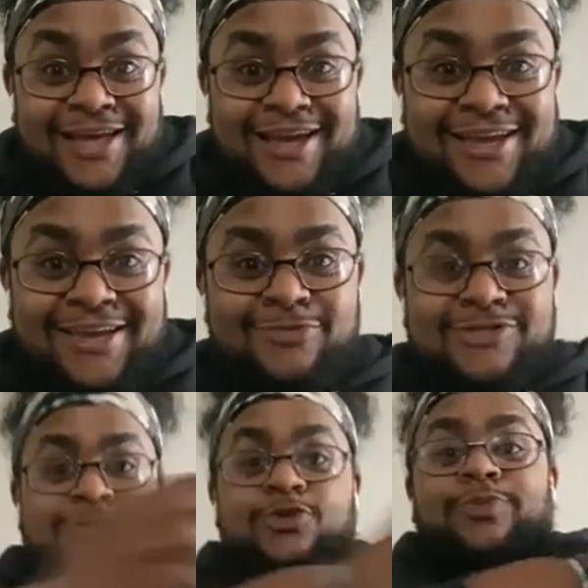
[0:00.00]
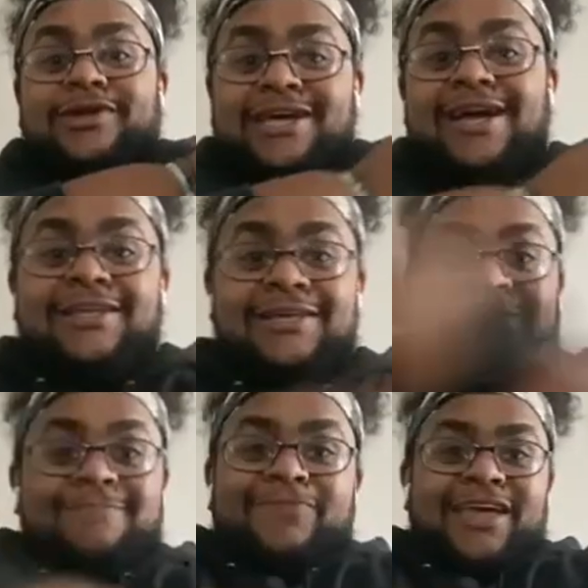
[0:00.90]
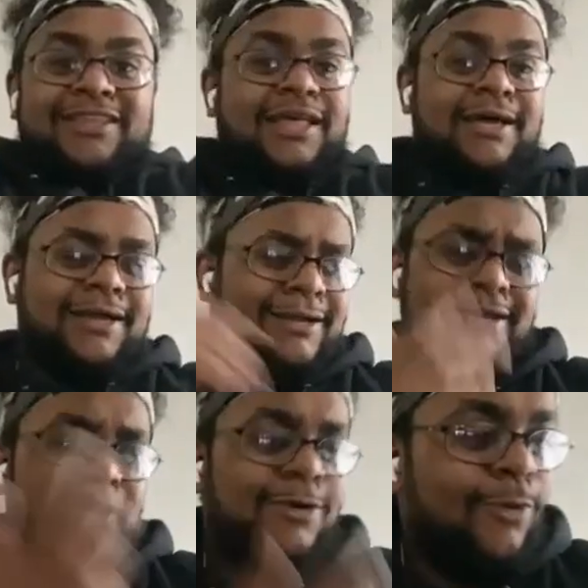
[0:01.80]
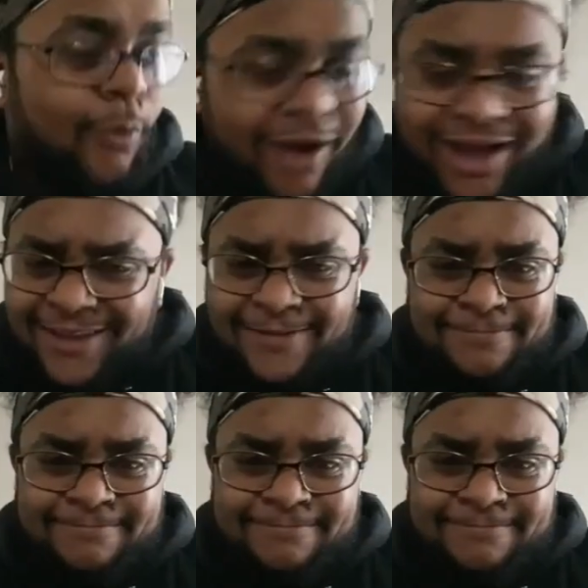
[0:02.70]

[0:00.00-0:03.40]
Like it was super tiny. Yeah. And like, what?